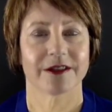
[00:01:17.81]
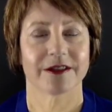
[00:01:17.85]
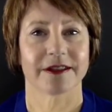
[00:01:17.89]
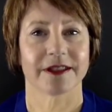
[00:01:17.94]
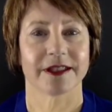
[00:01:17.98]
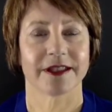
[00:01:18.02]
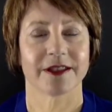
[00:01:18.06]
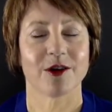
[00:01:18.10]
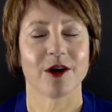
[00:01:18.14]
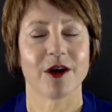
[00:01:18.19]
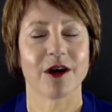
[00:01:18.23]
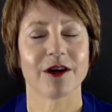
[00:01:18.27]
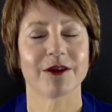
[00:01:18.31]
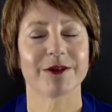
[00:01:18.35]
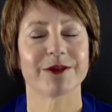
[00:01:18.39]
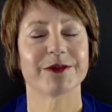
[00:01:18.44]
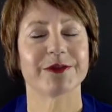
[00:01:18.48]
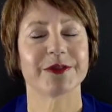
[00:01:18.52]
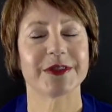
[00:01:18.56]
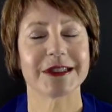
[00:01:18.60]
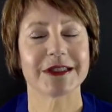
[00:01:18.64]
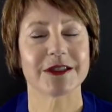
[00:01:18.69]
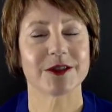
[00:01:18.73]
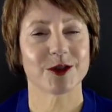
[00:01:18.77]
and all
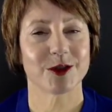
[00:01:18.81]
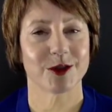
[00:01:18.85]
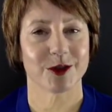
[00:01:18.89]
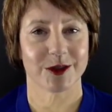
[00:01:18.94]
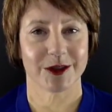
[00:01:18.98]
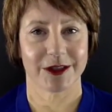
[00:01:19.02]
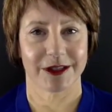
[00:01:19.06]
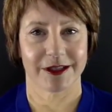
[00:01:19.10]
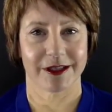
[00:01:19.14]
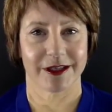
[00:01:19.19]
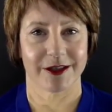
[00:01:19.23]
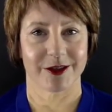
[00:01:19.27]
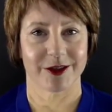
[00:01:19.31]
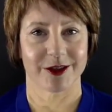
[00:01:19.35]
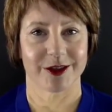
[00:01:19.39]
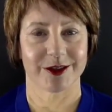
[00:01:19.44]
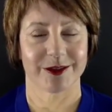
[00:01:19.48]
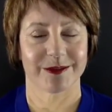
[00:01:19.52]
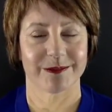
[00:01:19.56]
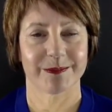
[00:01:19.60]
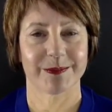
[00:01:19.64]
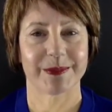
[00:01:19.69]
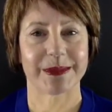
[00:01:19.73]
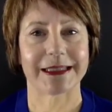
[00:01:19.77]
physical
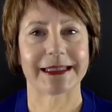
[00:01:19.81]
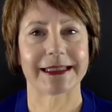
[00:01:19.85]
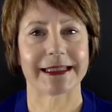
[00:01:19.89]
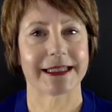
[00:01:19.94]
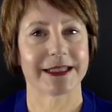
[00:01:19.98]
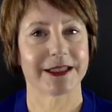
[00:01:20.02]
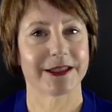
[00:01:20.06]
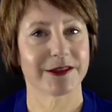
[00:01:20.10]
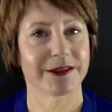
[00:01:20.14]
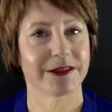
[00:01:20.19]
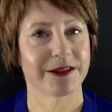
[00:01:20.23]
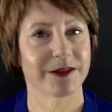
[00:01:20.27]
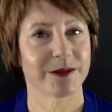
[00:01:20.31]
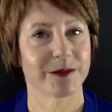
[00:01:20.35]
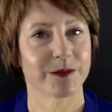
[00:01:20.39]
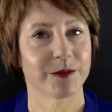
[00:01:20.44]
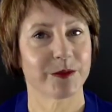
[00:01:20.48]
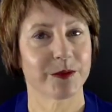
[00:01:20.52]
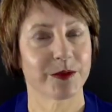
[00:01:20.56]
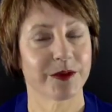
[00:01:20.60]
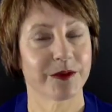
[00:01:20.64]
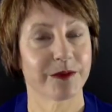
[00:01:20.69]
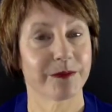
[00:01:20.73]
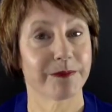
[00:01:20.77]
clutter begins
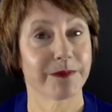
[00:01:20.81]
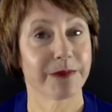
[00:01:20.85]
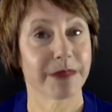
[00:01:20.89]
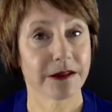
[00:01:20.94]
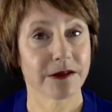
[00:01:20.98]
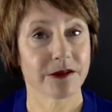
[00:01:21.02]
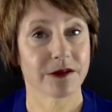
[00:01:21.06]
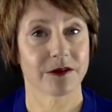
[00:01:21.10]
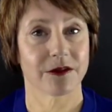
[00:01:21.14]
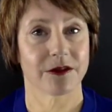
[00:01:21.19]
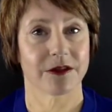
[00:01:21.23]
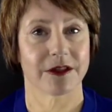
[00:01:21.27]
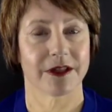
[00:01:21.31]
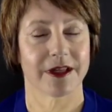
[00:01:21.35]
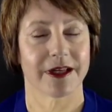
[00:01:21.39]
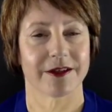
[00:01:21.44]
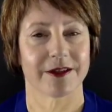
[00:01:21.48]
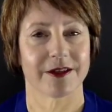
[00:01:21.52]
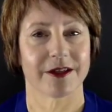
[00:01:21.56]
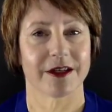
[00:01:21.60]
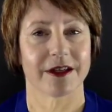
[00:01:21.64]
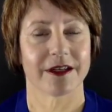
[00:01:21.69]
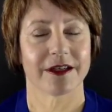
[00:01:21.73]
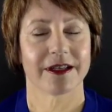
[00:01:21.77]
with mental
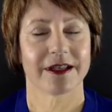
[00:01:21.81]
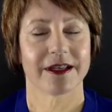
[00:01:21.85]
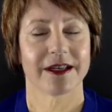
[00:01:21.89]
clutter.